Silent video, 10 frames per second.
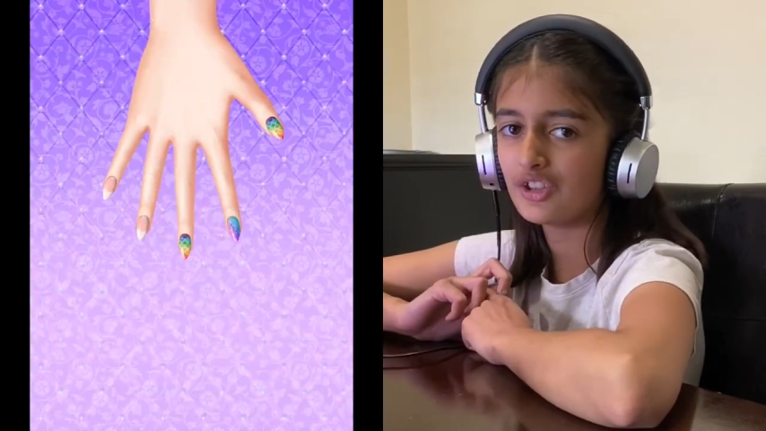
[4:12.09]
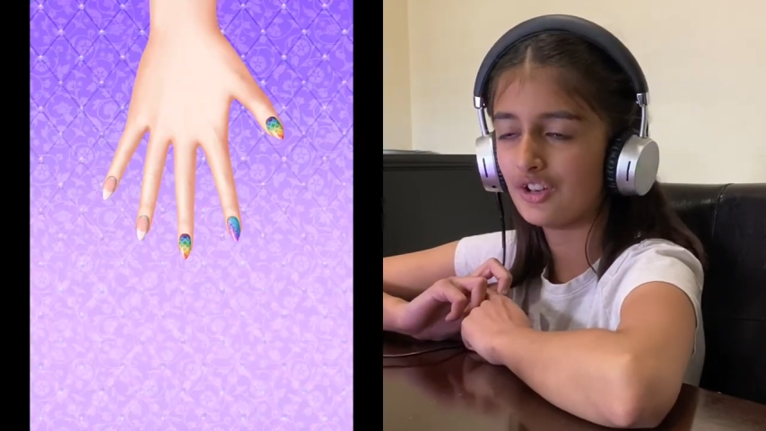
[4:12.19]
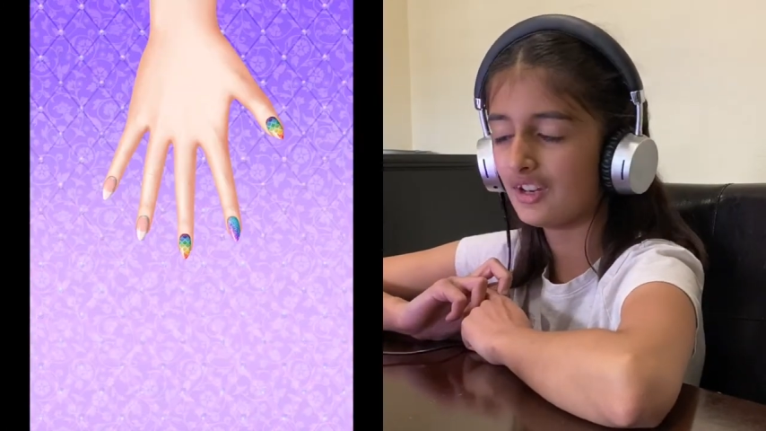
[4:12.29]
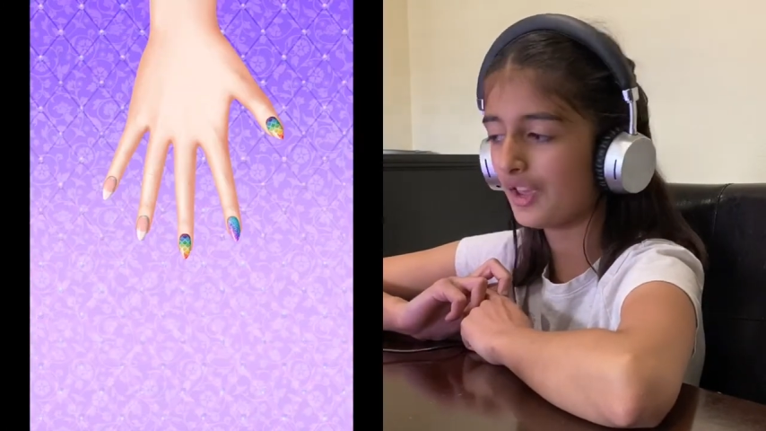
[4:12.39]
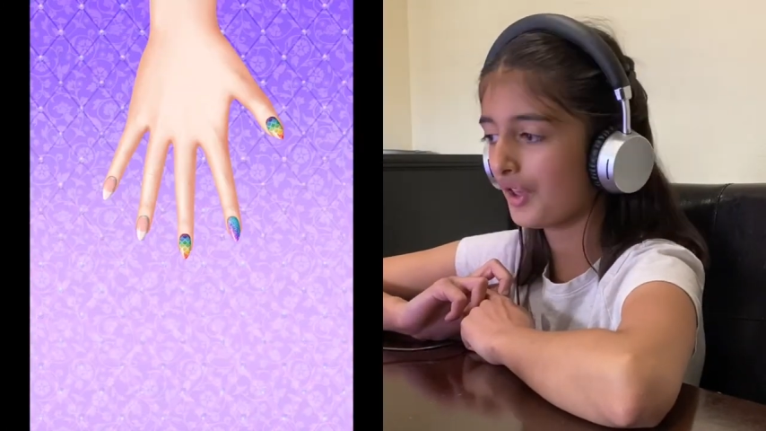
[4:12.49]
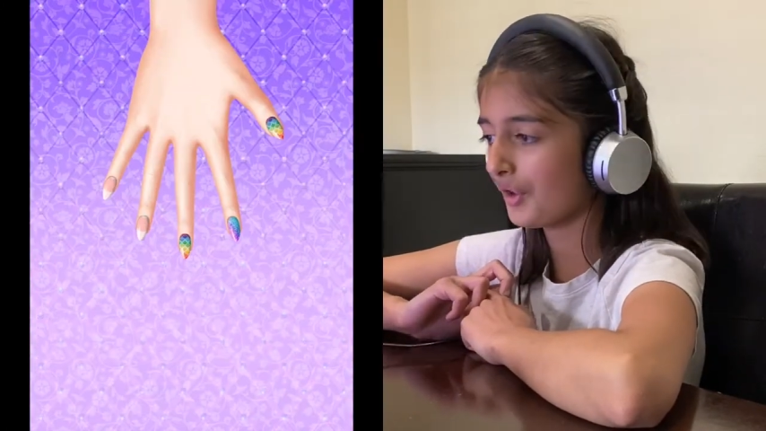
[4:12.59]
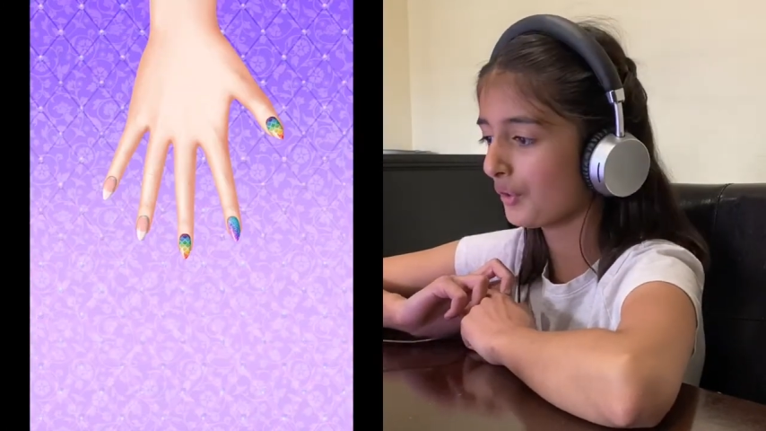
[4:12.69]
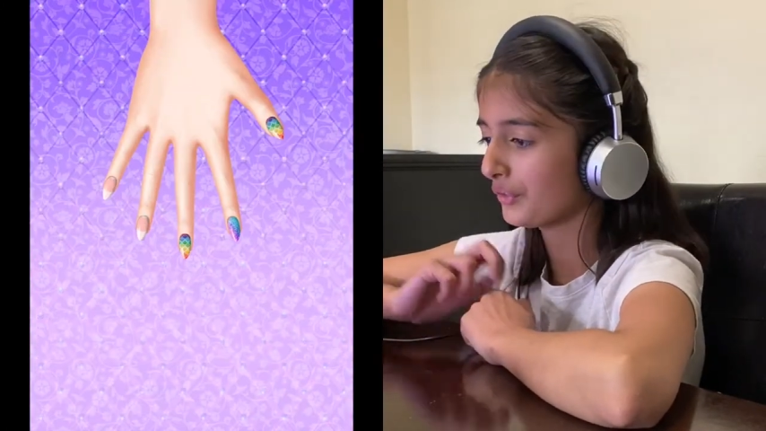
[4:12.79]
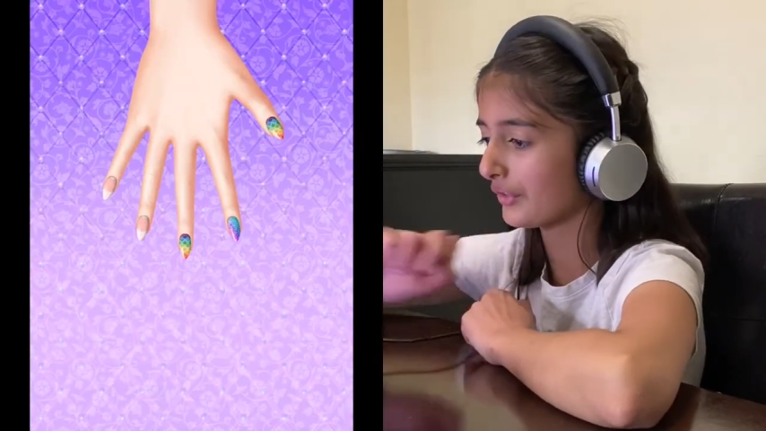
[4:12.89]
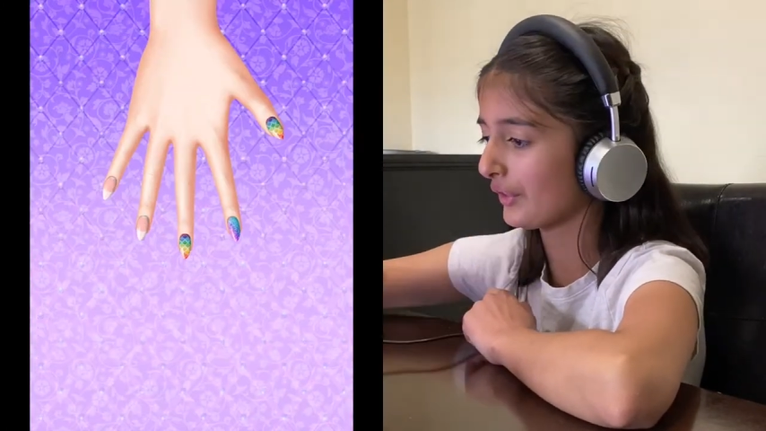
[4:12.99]
the
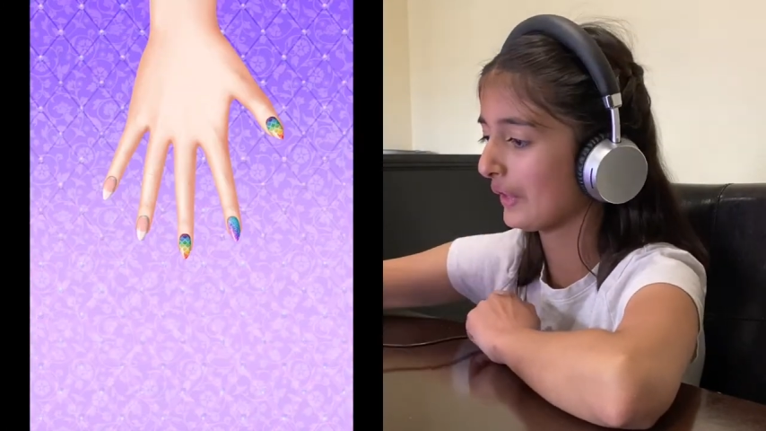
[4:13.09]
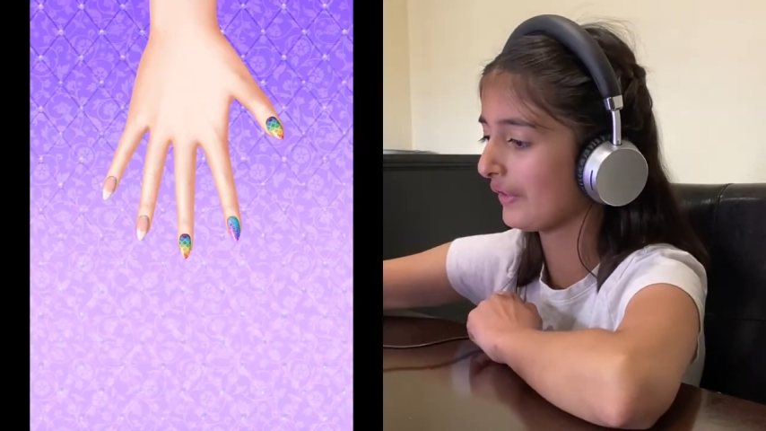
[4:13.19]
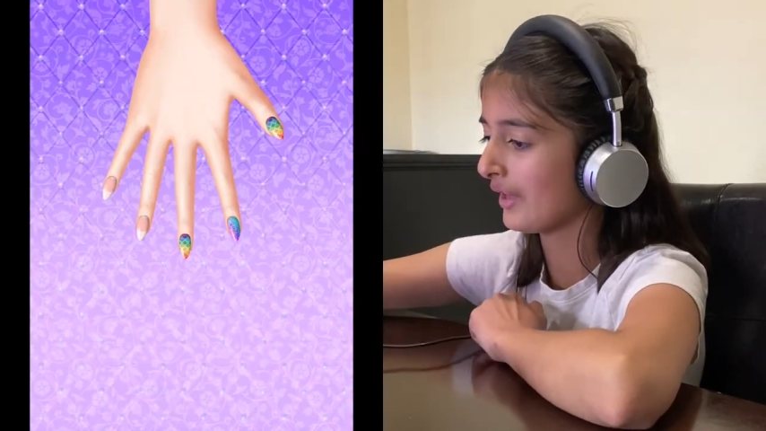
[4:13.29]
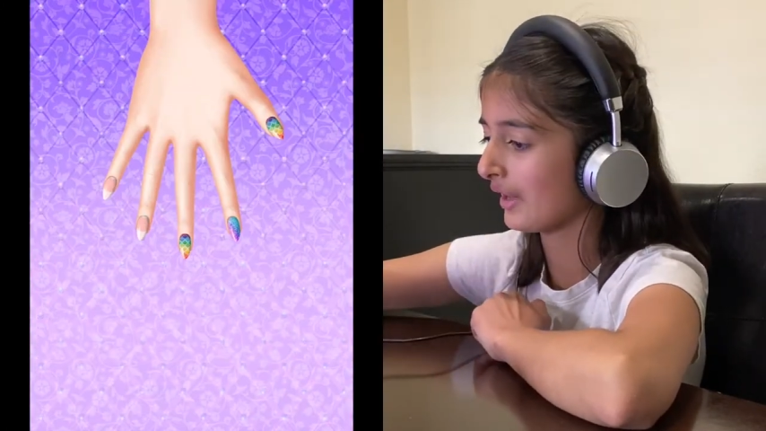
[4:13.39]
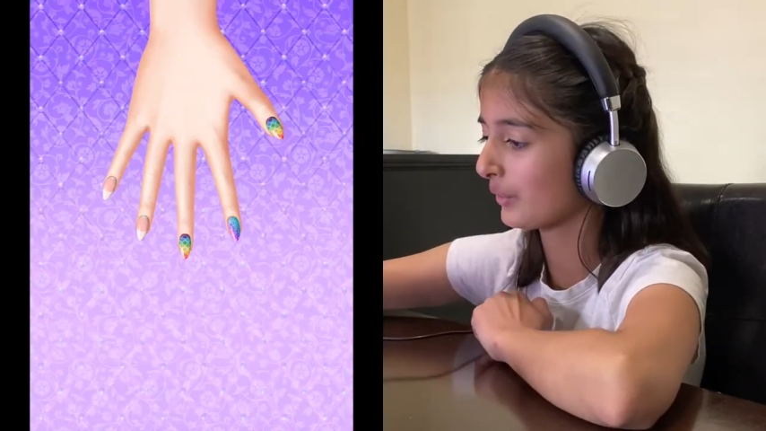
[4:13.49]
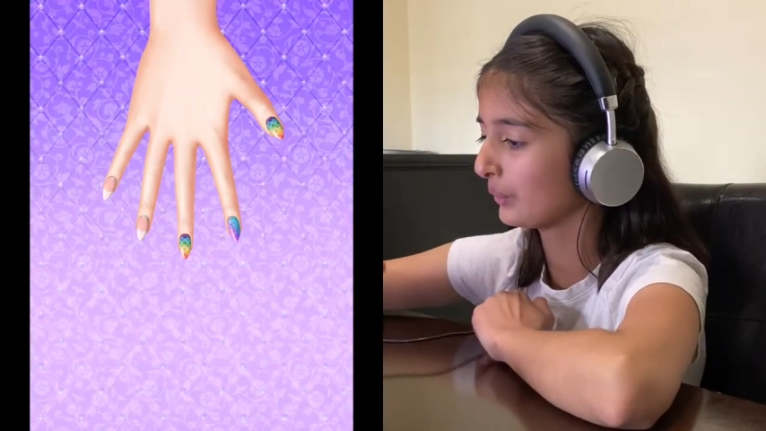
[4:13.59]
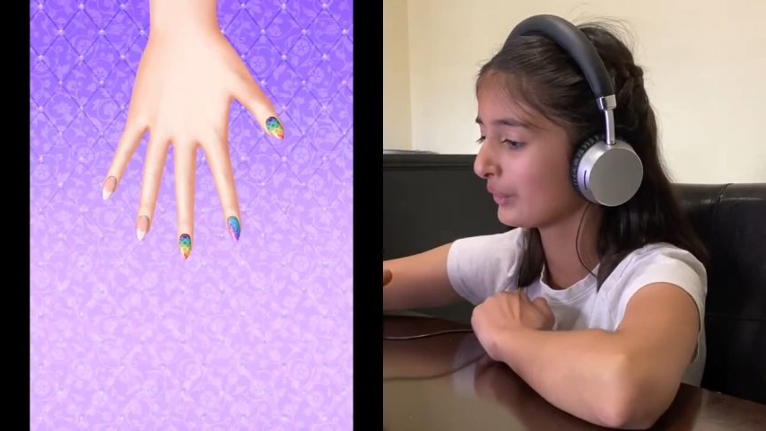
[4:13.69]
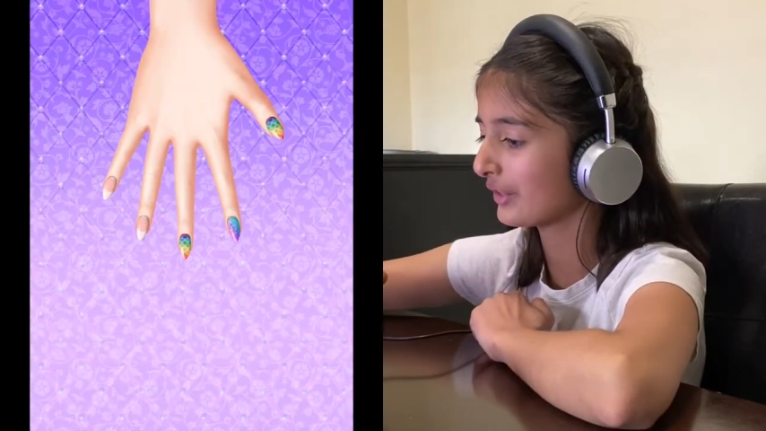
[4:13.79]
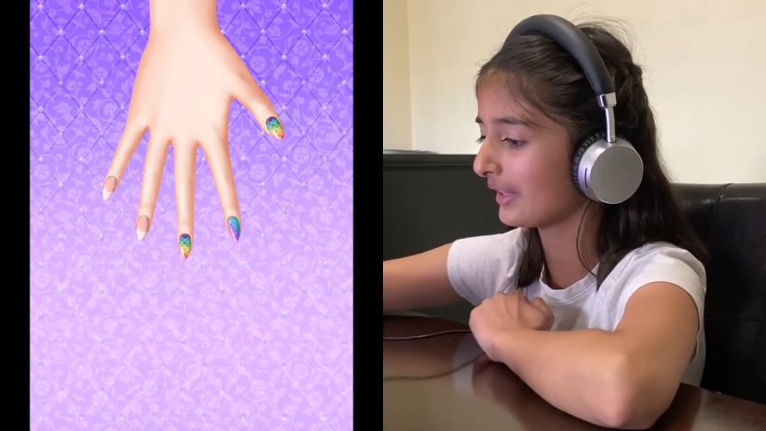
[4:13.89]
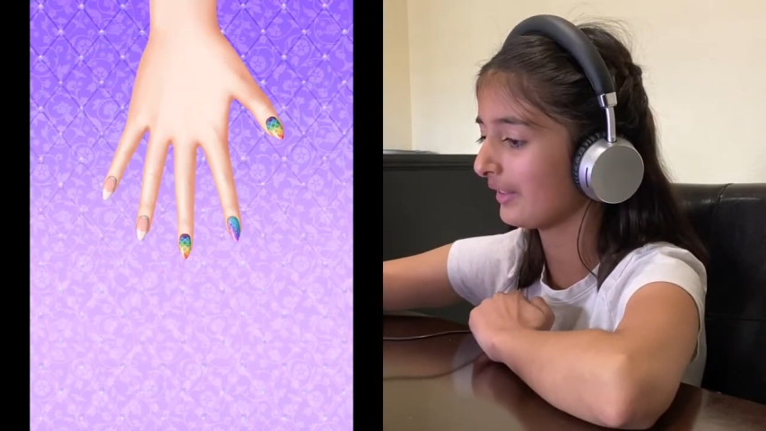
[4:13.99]
nails and all of that cool
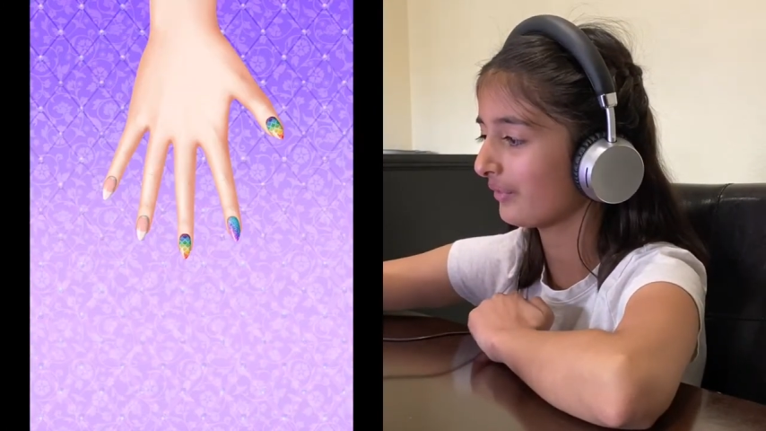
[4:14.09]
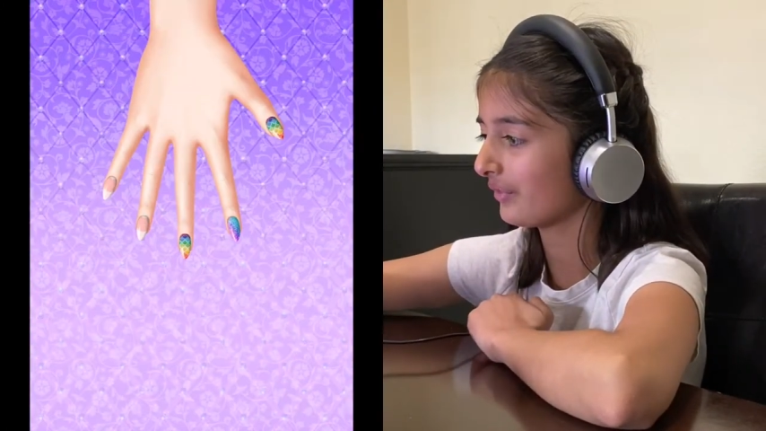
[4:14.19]
stuff.